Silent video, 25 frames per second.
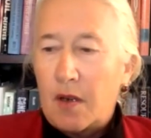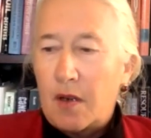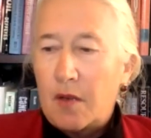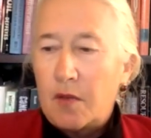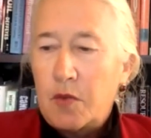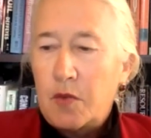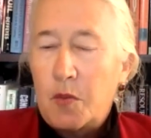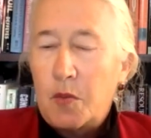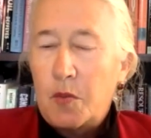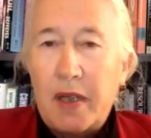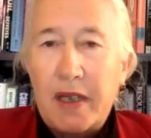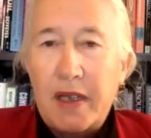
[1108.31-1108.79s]

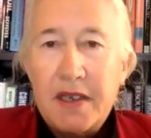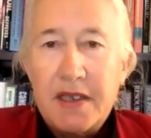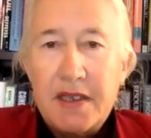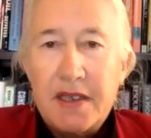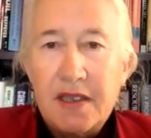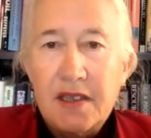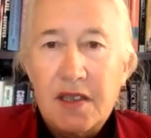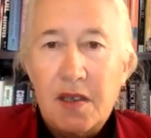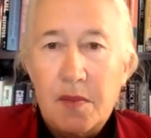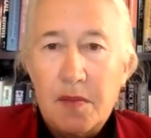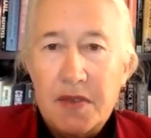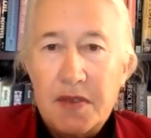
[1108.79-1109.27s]

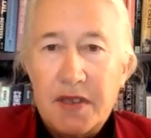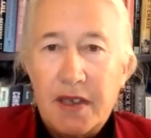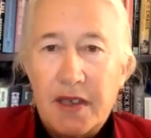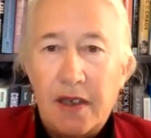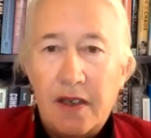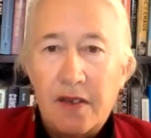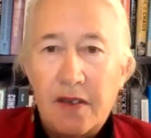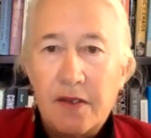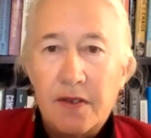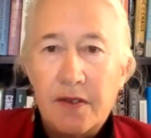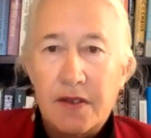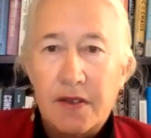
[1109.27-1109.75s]
replacing
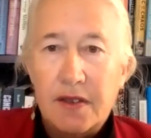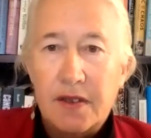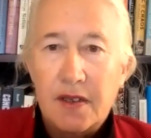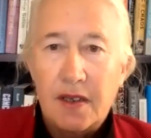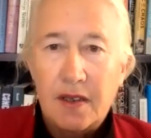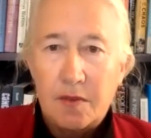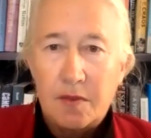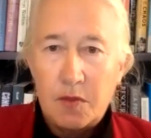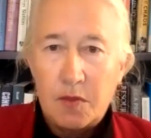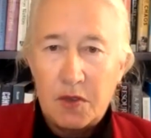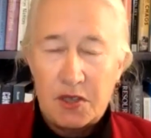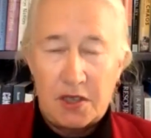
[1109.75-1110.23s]
themselves,
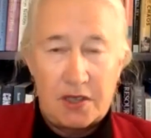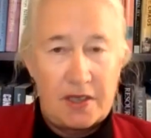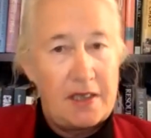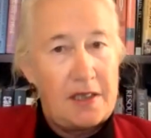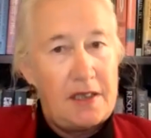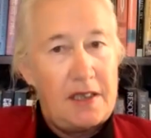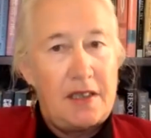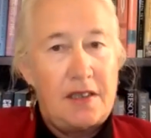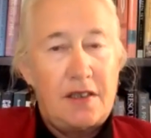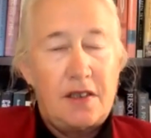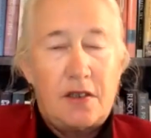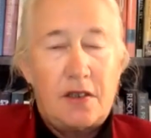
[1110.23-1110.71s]
which they
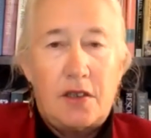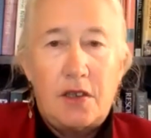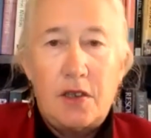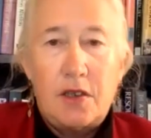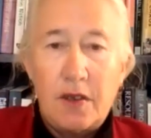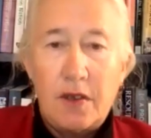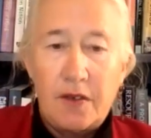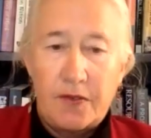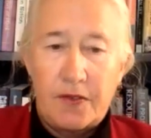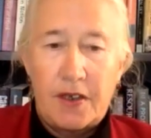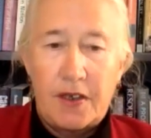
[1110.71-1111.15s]
need to do if